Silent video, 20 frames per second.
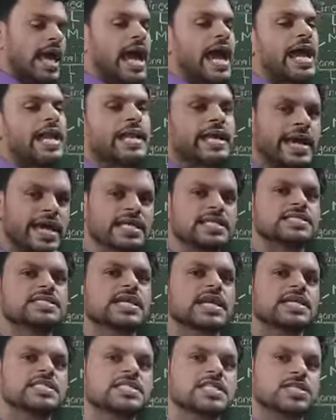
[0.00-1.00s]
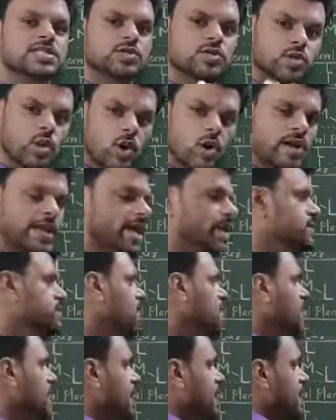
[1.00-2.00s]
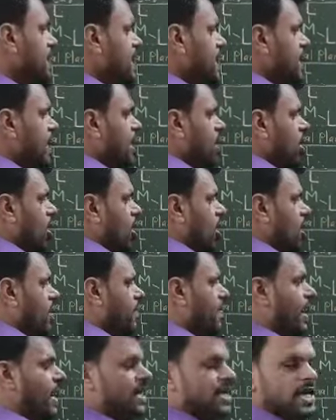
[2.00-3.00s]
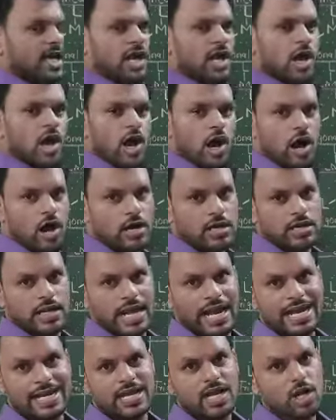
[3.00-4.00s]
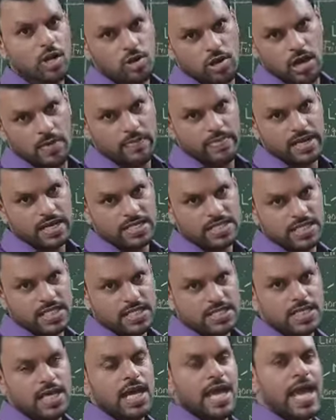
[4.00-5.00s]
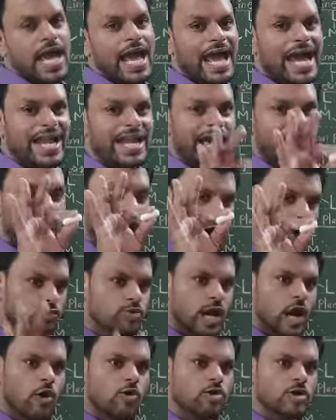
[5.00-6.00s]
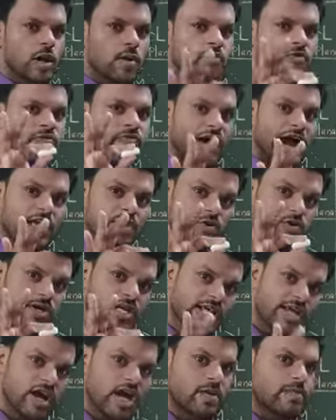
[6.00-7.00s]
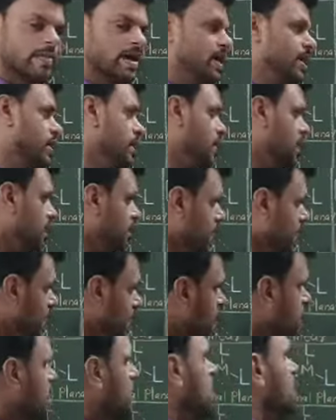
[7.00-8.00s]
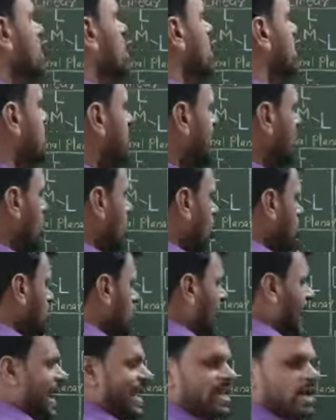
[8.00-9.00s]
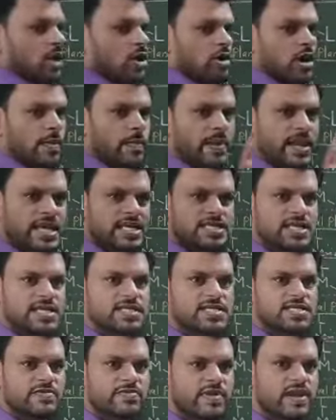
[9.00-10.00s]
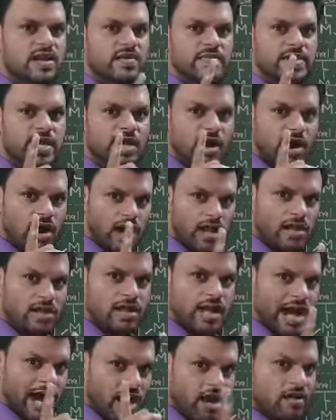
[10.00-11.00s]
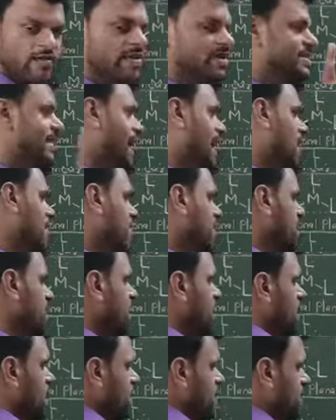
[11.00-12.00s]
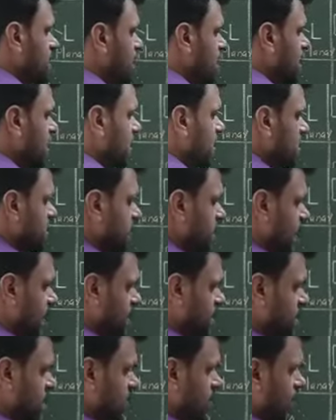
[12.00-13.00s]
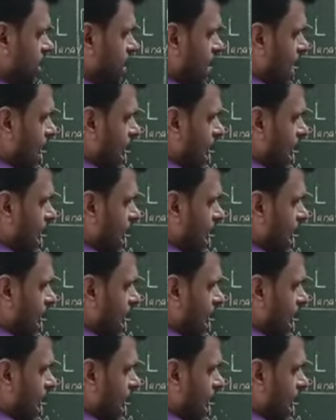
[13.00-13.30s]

and hence it is known as inner orbital octahedral complexes. And out of 5d orbital, the octahedral complexes will be always having dz square